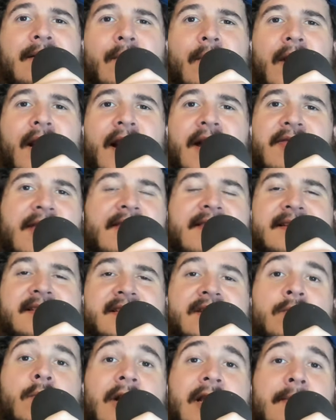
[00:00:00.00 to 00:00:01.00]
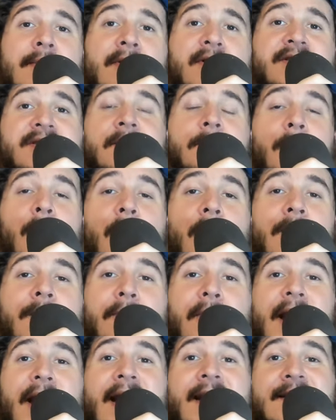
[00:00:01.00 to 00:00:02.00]
I think this is one of the most important
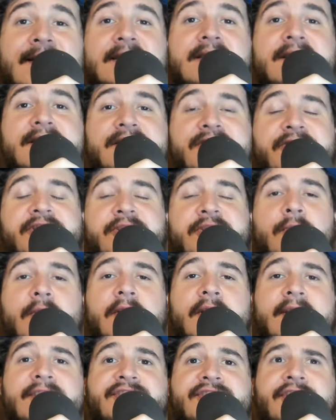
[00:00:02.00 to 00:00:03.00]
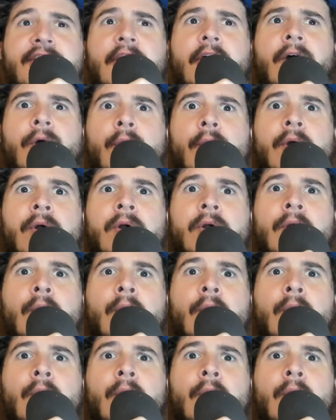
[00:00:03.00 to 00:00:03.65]
practices because you really show